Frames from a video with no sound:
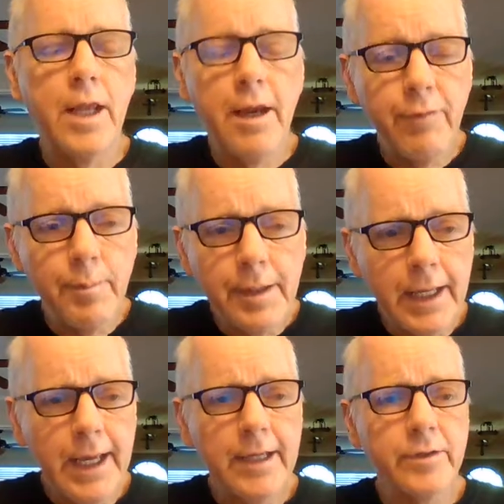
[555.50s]
Everybody
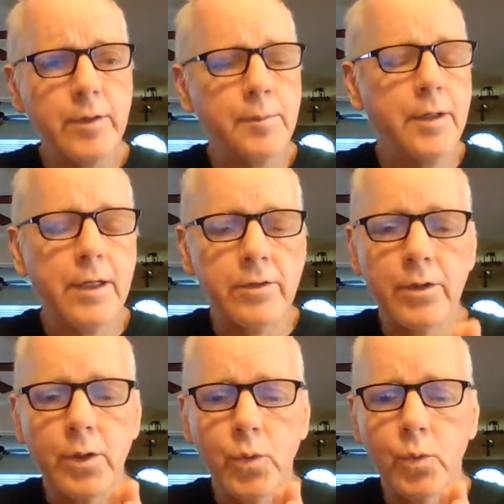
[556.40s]
has them,
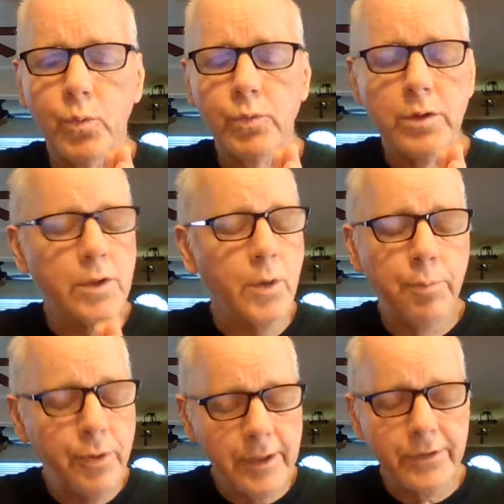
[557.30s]
so no
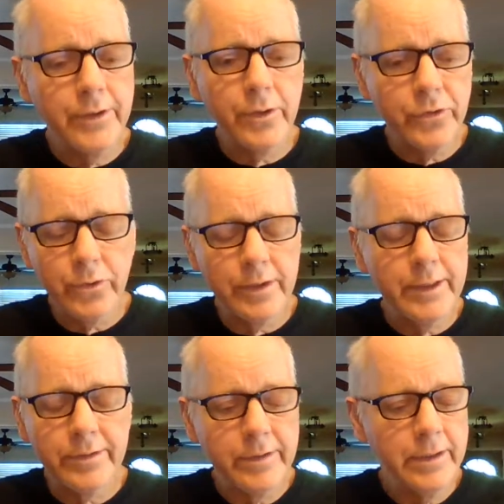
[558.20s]
pressure, no
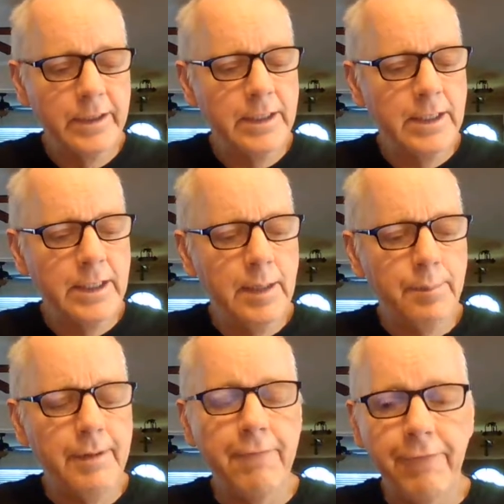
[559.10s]
stress.
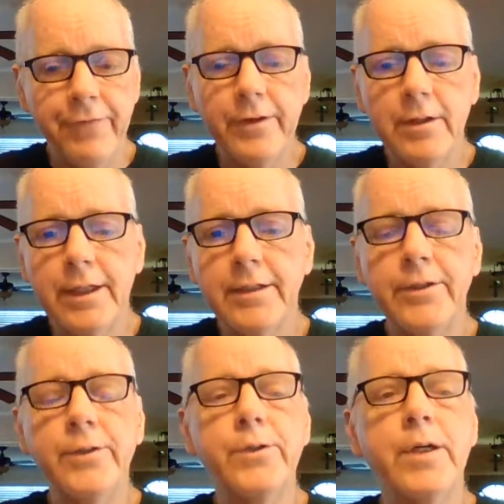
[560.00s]
But if you feel led
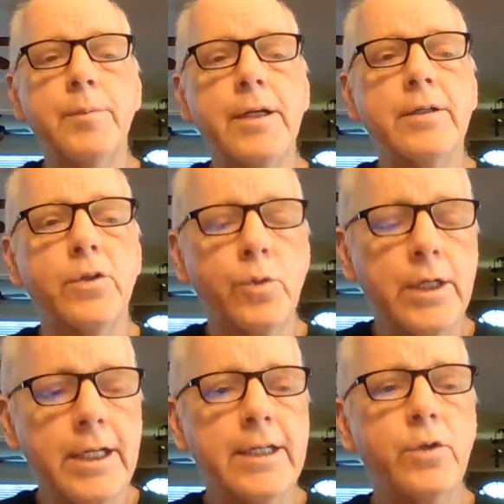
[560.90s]
to, come down to
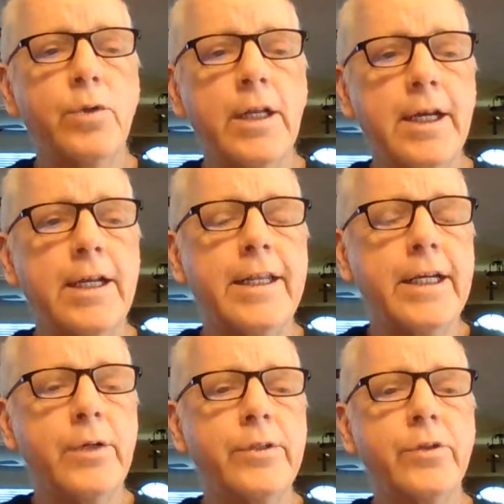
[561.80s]
2929
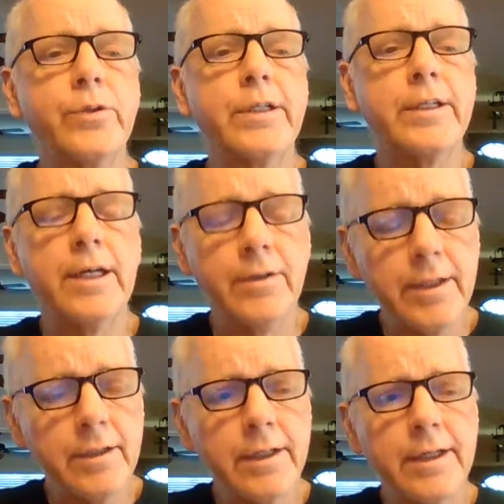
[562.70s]
Hickory Street,
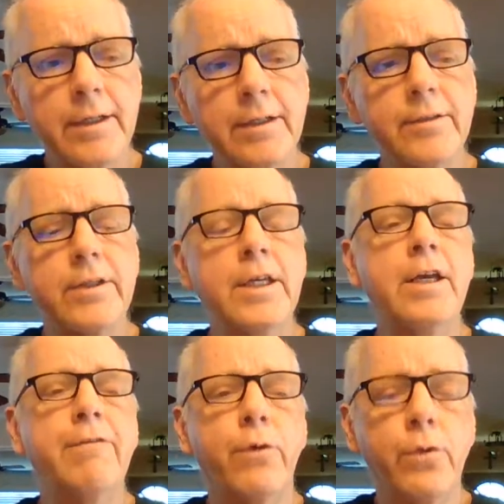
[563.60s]
downtown Dallas,
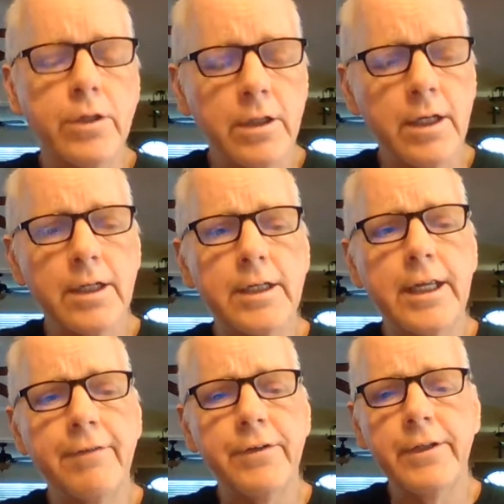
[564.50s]
4 o'clock in
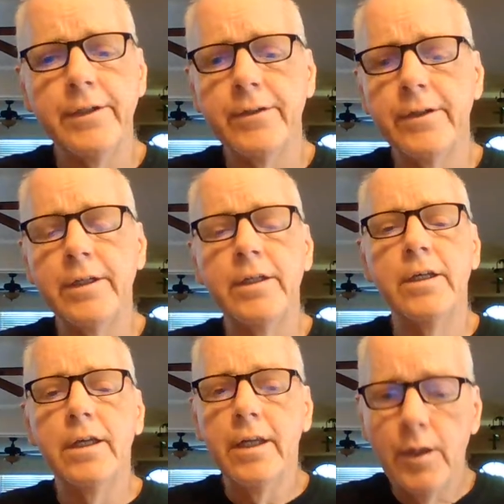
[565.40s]
the afternoon,
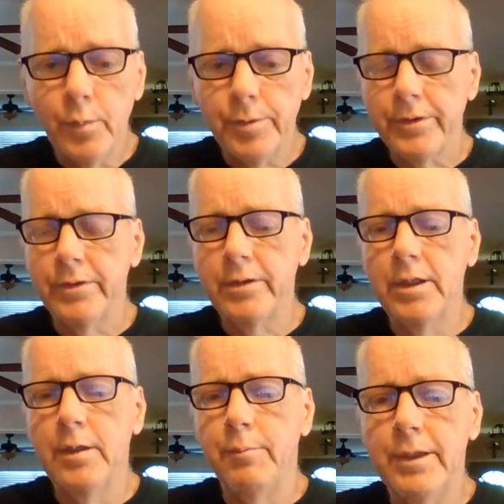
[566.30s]
and help us.
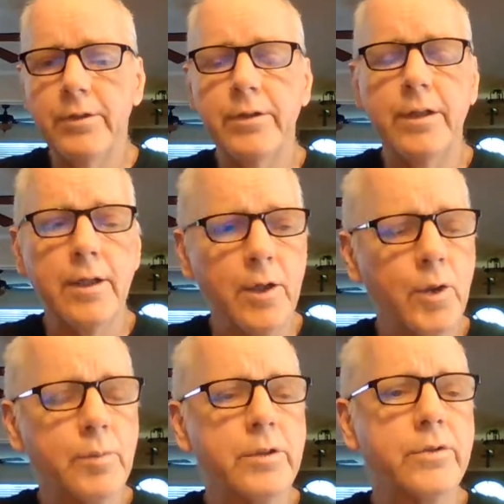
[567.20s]
Minister to the
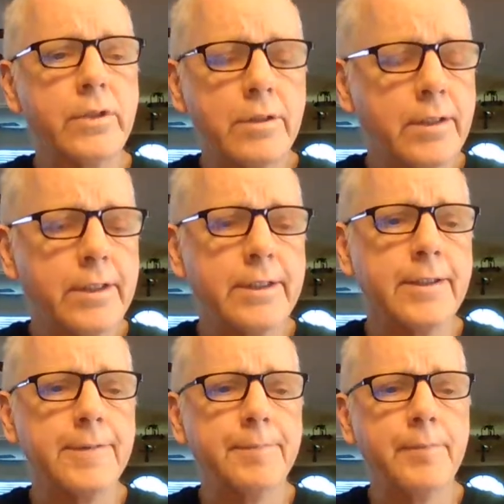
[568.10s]
homeless. Start
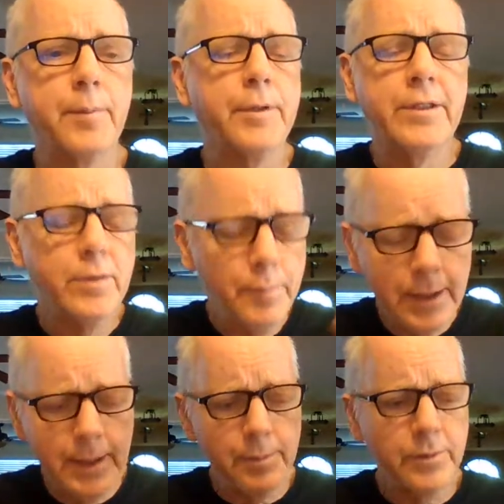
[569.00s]
there. Bring some
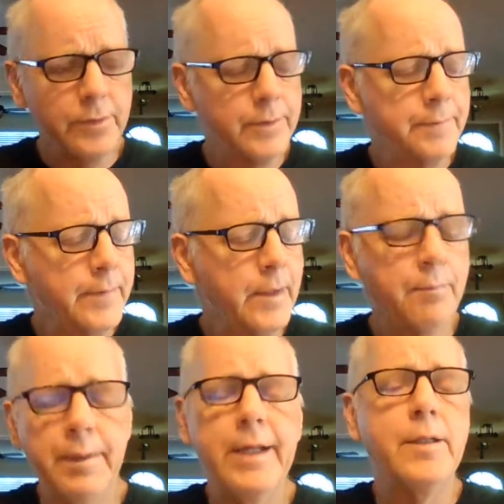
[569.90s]
Bibles.
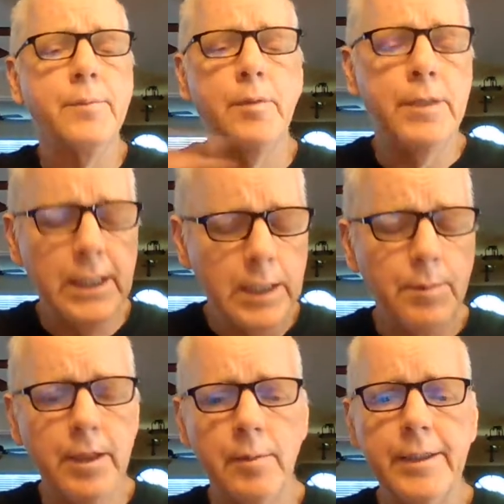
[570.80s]
Mail them to me.
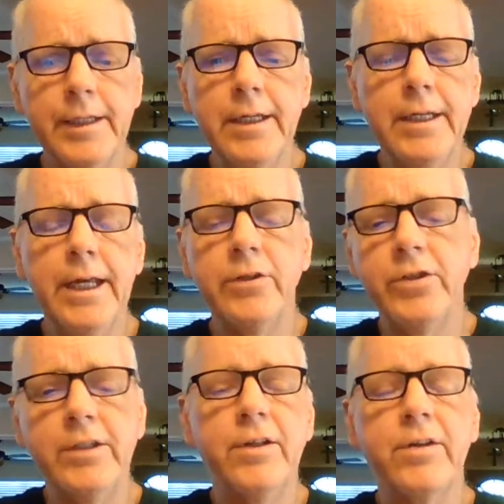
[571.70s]
Email me at
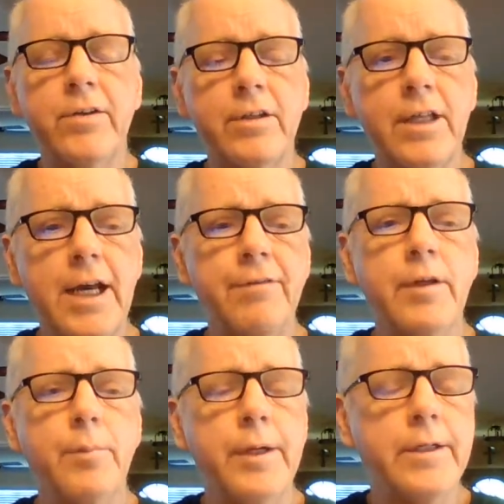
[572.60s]
Jesus is Alive
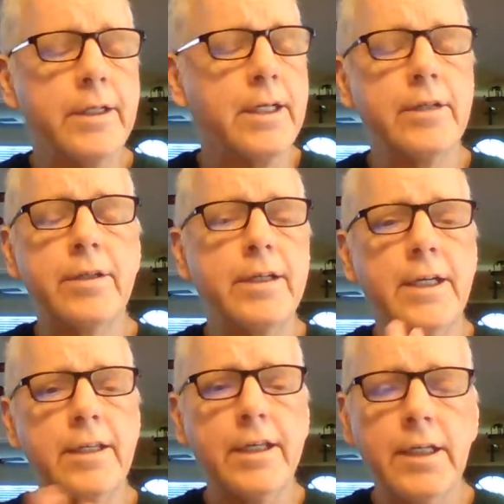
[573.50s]
in America. I'll tell you
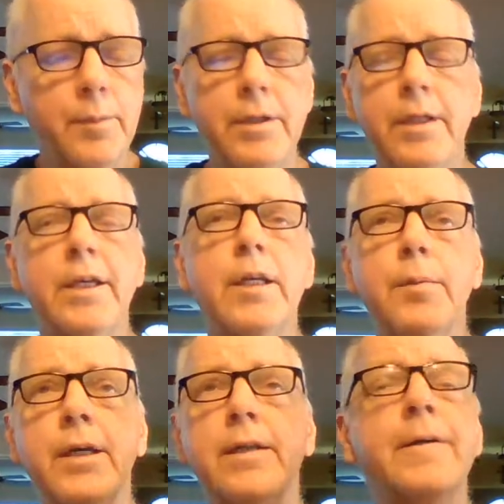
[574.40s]
how to get them. You can get
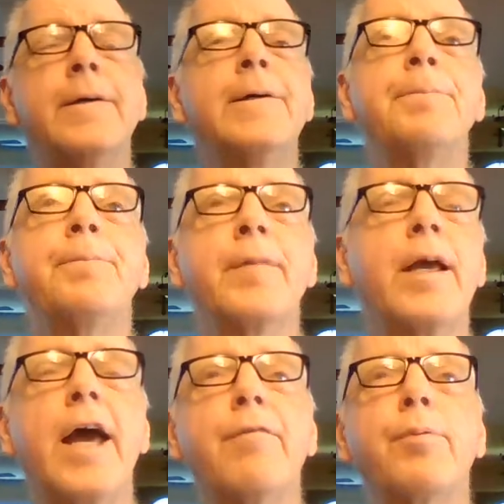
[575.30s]
them at
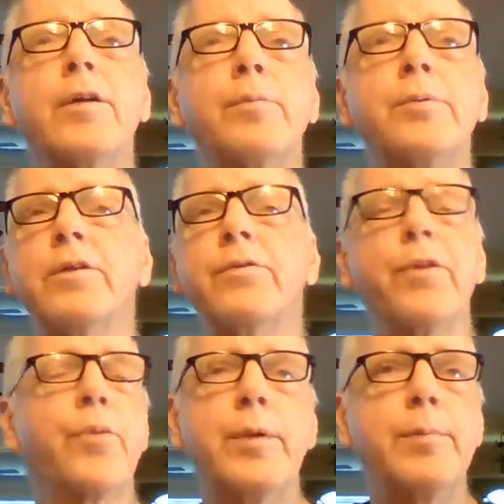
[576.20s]
half price books for
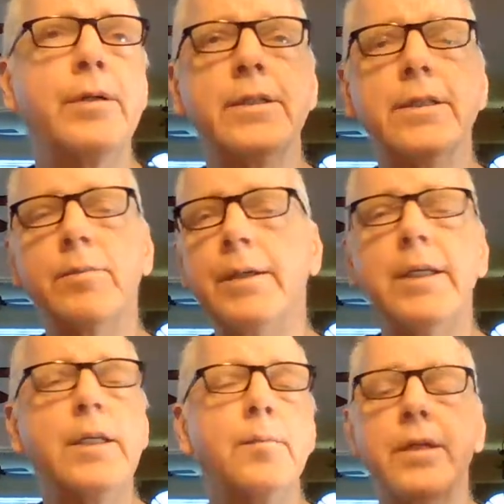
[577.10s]
three bucks.
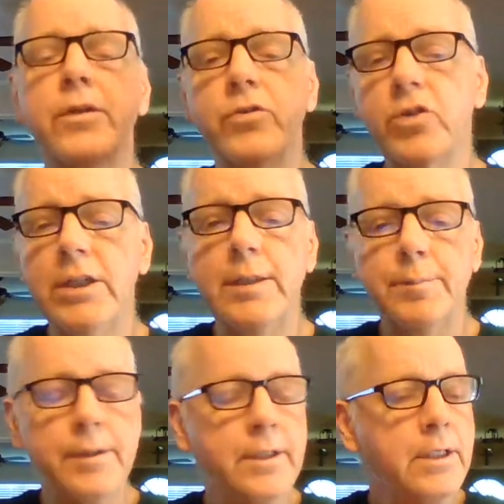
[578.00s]
Media mail's
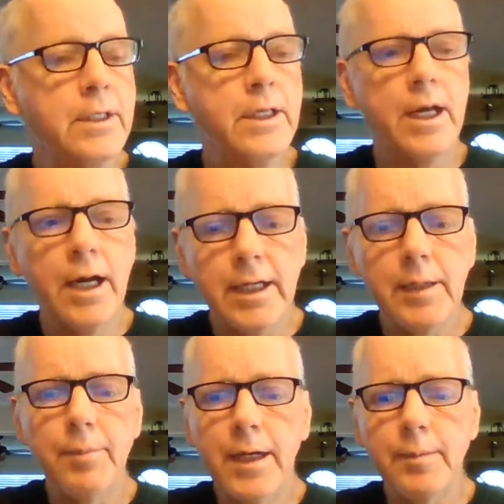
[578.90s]
cheap. I
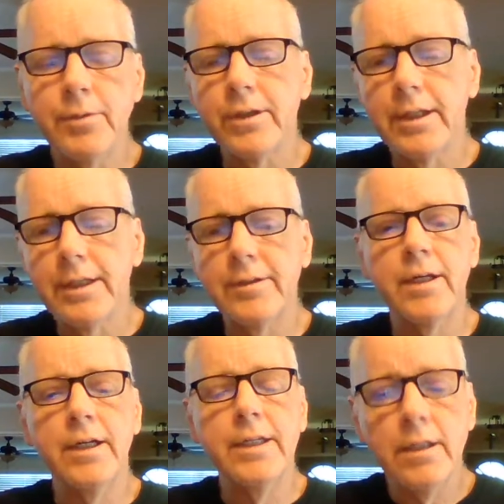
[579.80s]
need Bibles, guys.
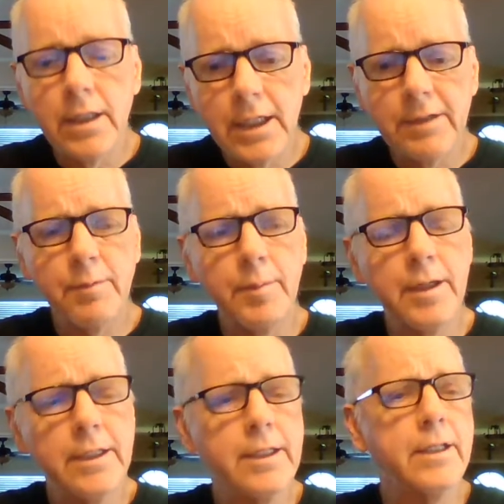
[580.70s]
I need a lot of them.
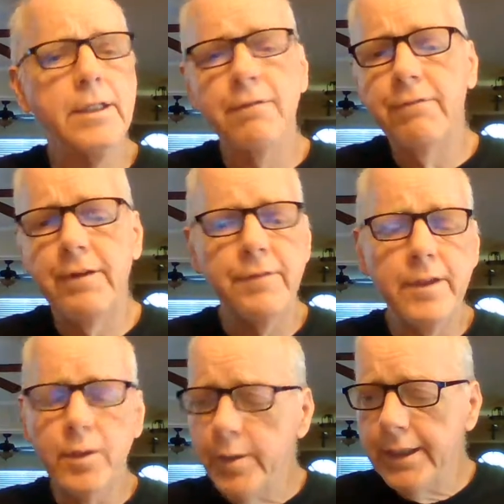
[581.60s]
I need at least
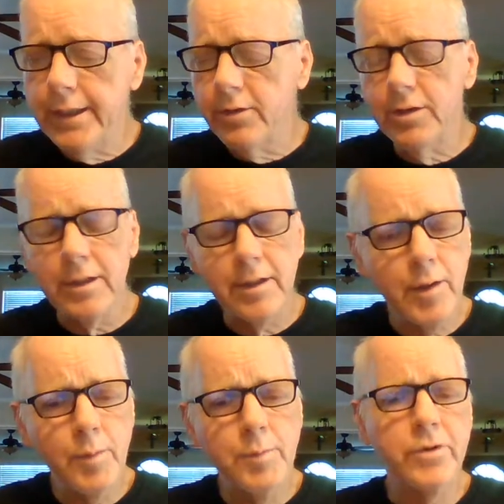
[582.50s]
50 a week just at the
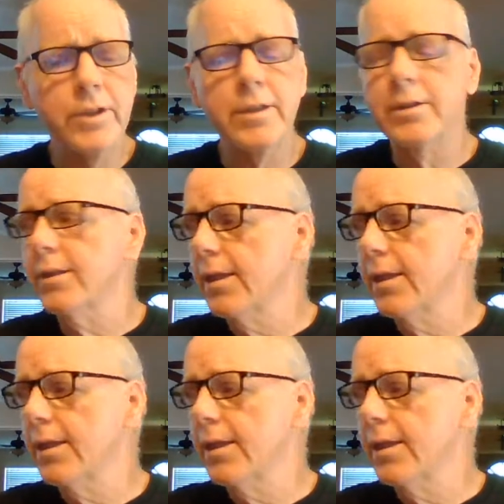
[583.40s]
homeless shelter.